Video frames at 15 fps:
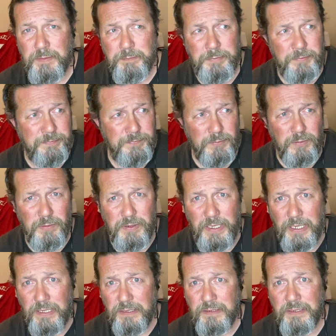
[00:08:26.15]
Before
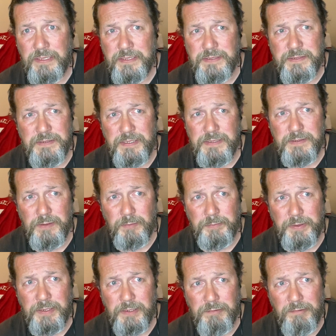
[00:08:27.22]
that, he's not
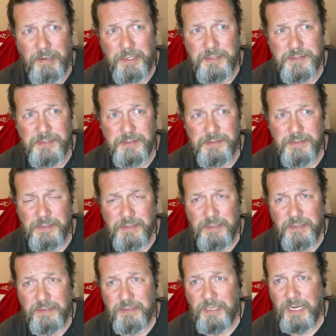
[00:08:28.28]
been at the races.
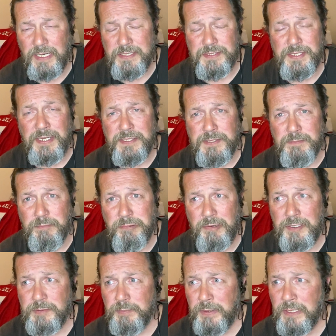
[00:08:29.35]
Lacazette's
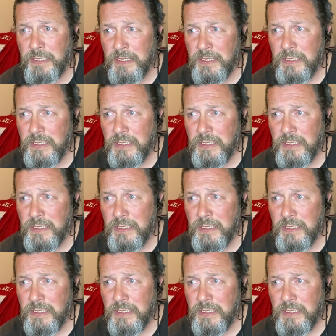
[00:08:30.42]
impressed me.